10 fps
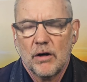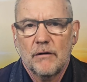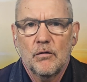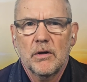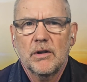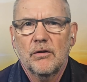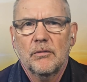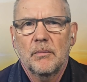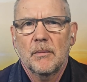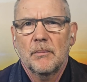and avoid those
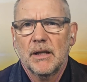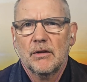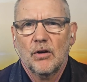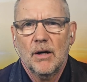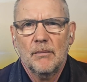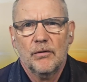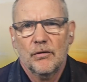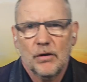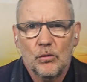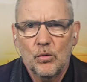peak times,
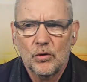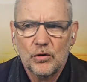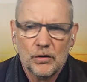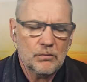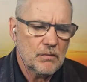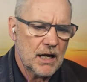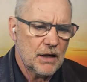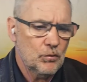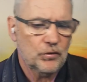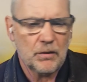and
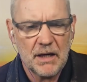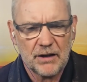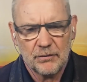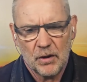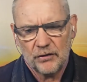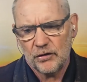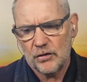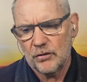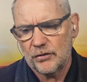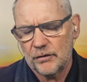also maximize the
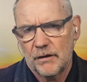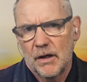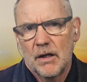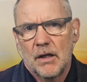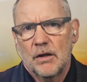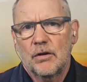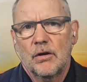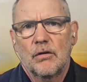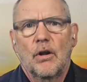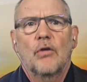use of
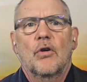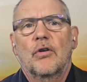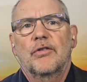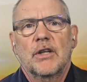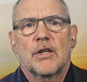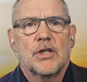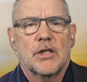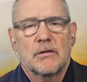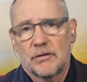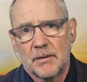low cost
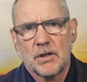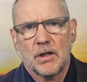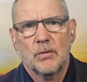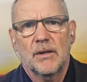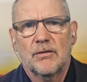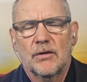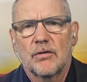energy, especially in Queensland